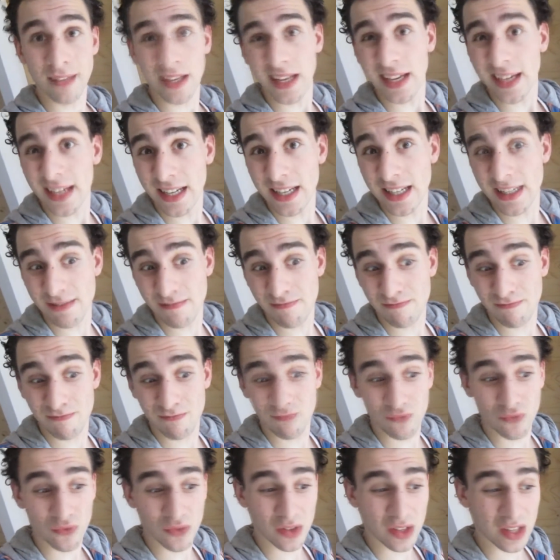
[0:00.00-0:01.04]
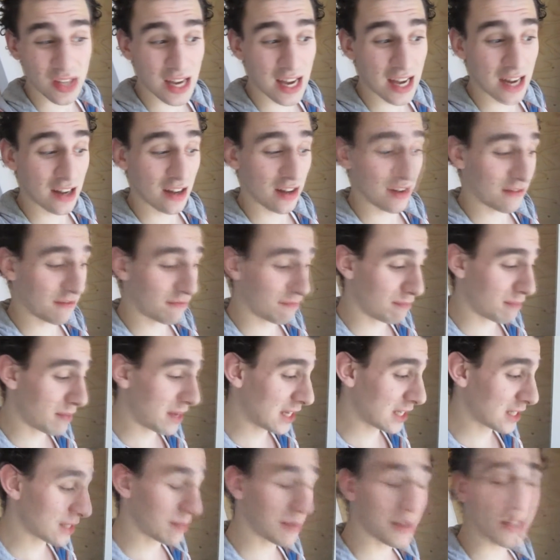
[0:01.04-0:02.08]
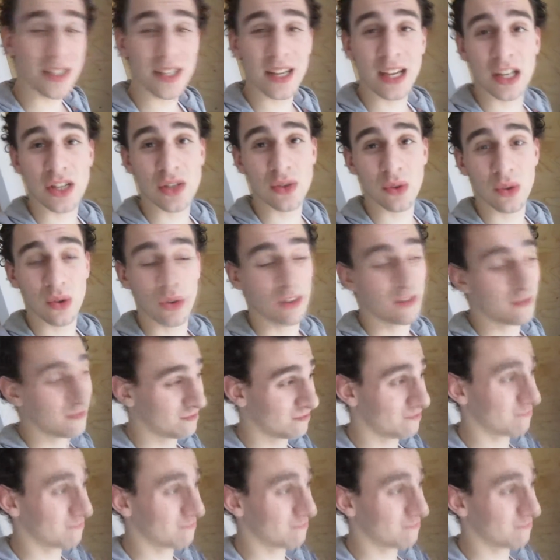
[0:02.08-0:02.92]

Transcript: it kind of makes my schedule